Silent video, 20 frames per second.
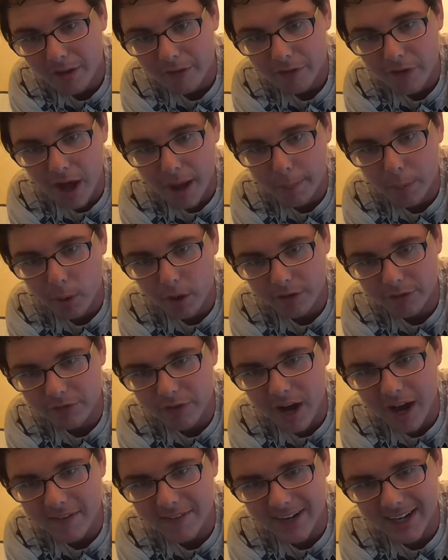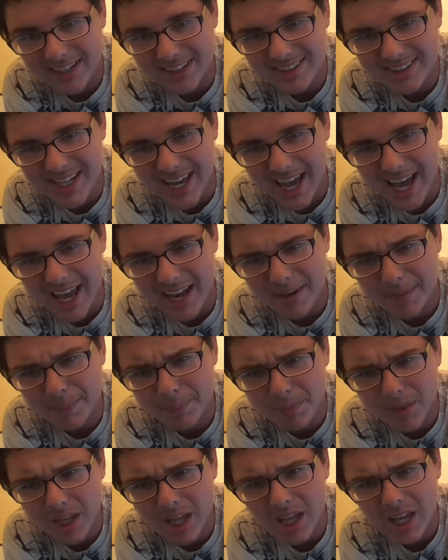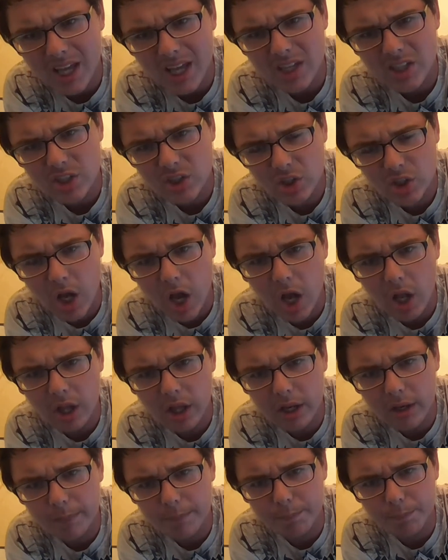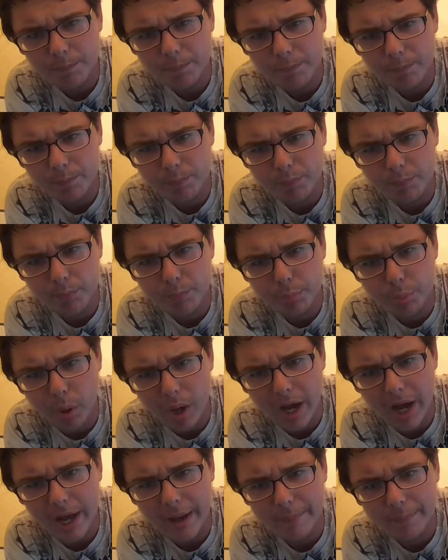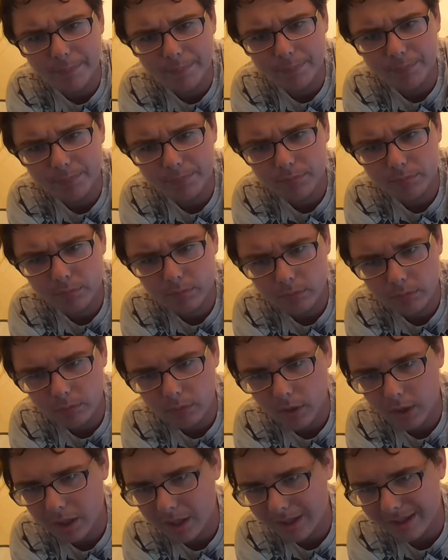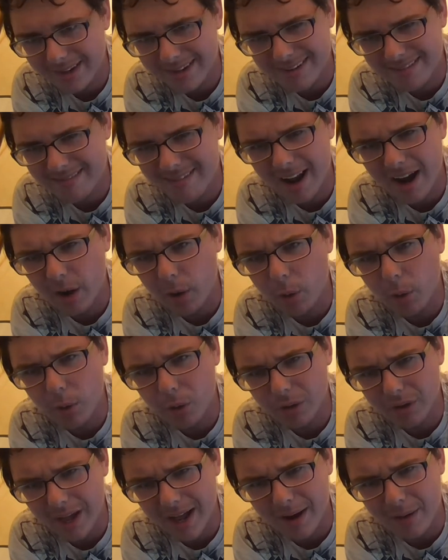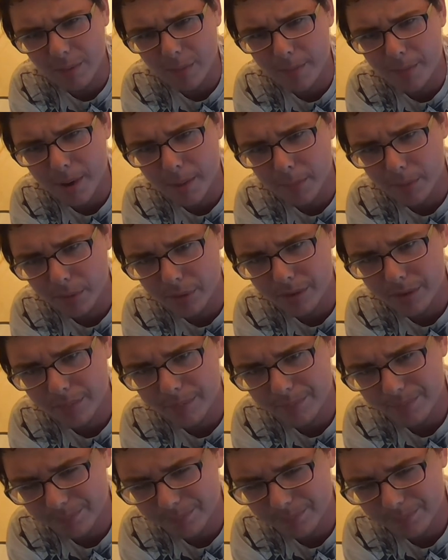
5.5 out of 10. Solid, but not a whole lot remembered.